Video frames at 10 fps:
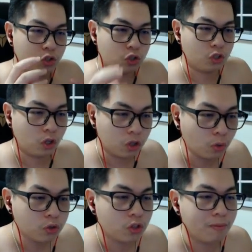
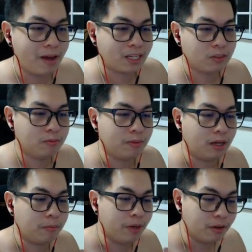close to the maximum amount
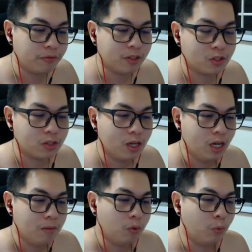of benefits,
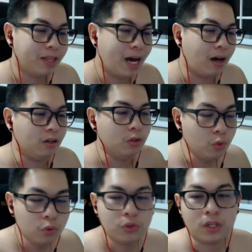but without
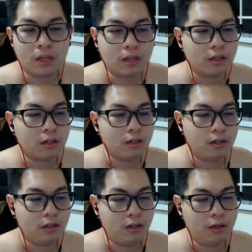losing
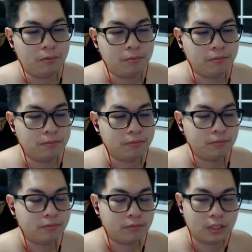a
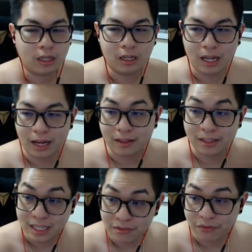lot of the
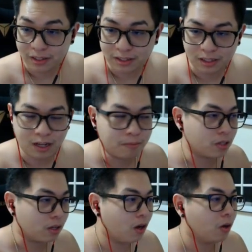defense that comes
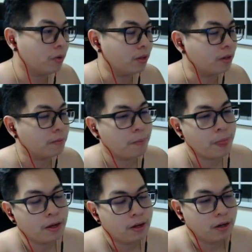along with it.
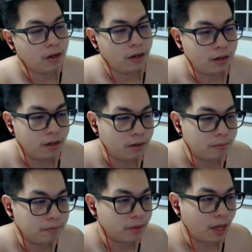
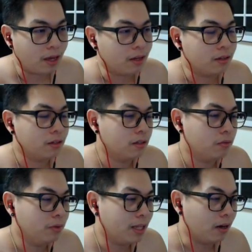And
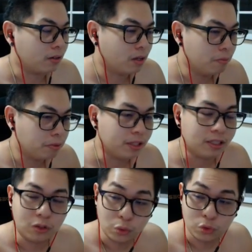without completely
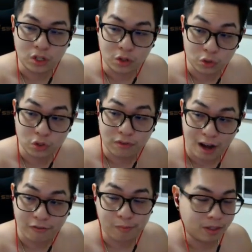losing your
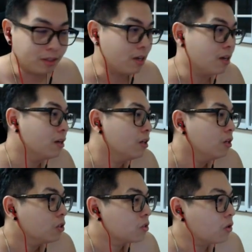survivability.
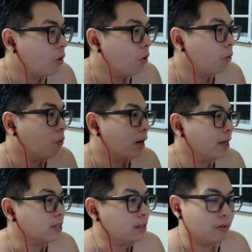So what I
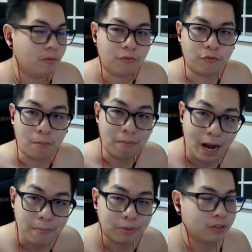did for
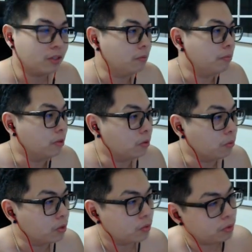my particular build
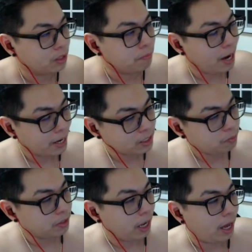was with the Mind
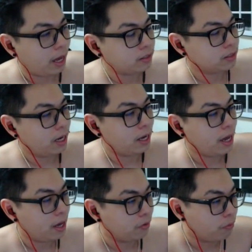Splitter axe, I
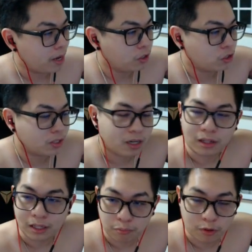had Rage Cell
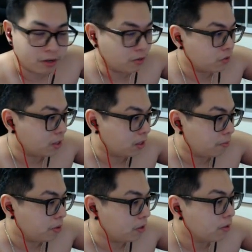and a Predator Cell
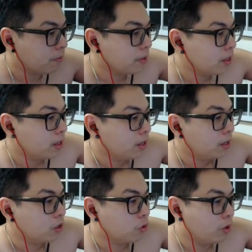up here.
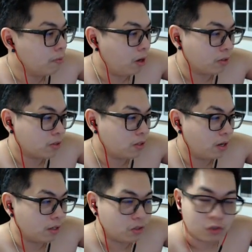Grim
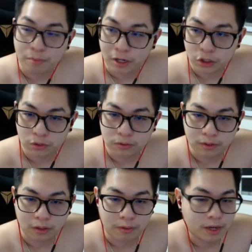Onslaught is your special,
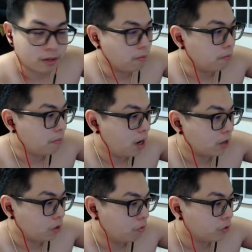all right? Mod
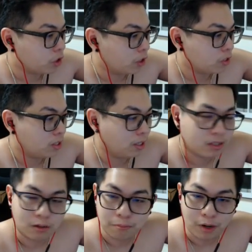Overcharged
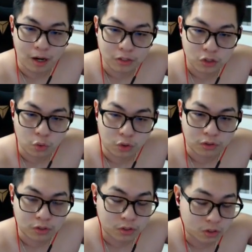Cylinder, Bond,
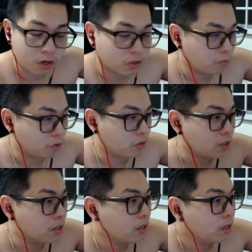Stalker's
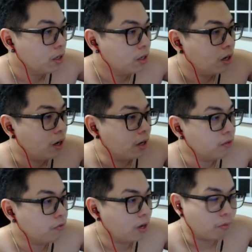Mercy. All right,
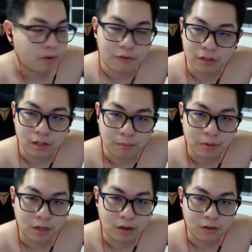you've got Revenant up
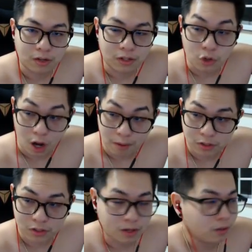here as your Omni
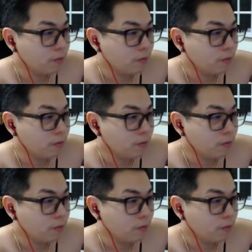Cell.